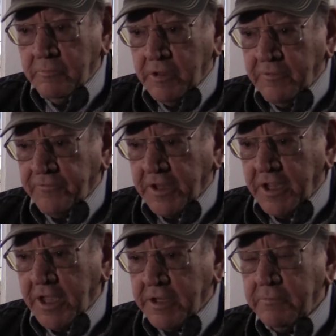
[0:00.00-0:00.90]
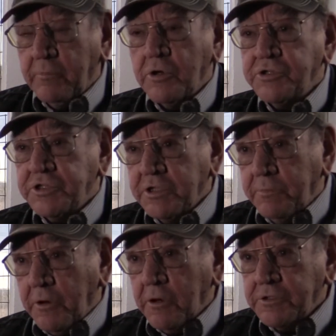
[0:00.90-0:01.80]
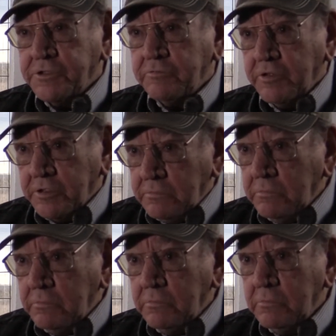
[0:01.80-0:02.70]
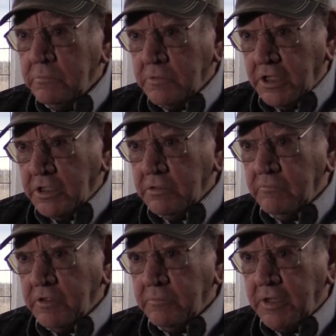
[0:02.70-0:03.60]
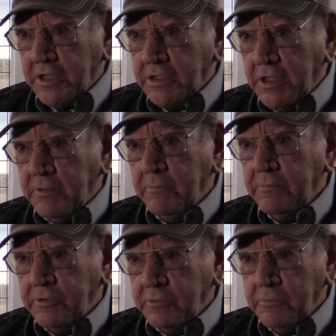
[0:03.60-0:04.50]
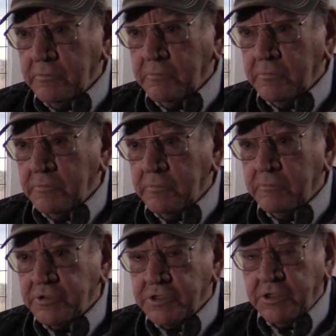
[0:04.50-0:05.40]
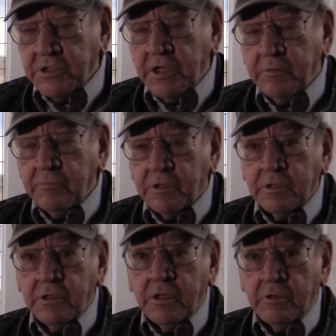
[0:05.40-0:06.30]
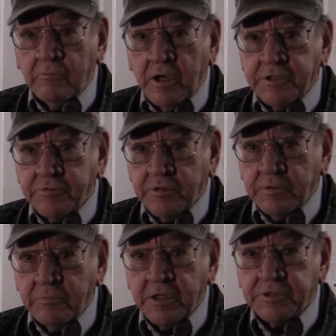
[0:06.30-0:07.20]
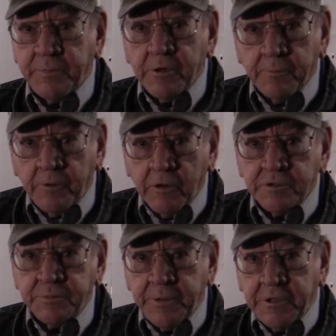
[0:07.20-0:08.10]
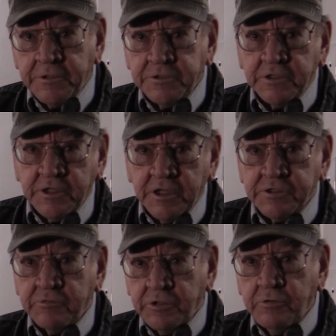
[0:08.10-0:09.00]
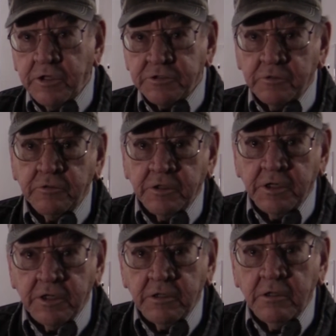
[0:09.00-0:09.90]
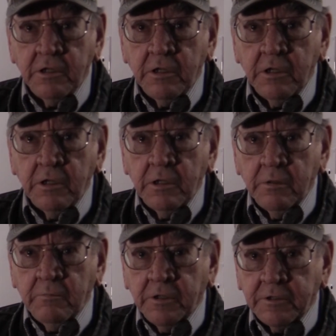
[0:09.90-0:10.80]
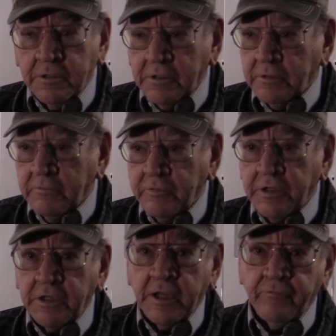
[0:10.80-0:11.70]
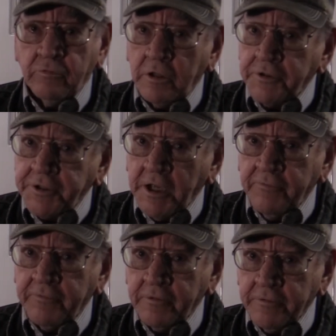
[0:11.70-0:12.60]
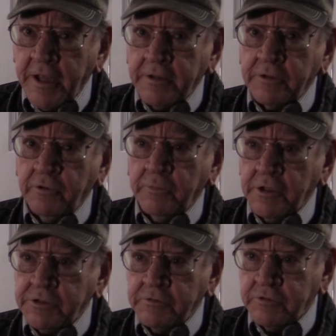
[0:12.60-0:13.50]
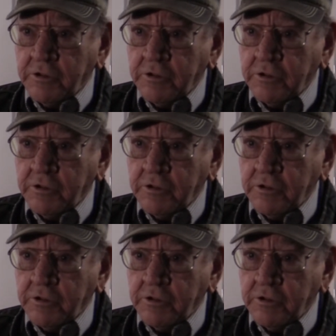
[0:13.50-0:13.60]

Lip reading: if they had emergency parts we'd make them, machine them, but otherwise we'd make spare parts, pins and things we knew they was going to need. But we didn't have a whole lot of time for that too much.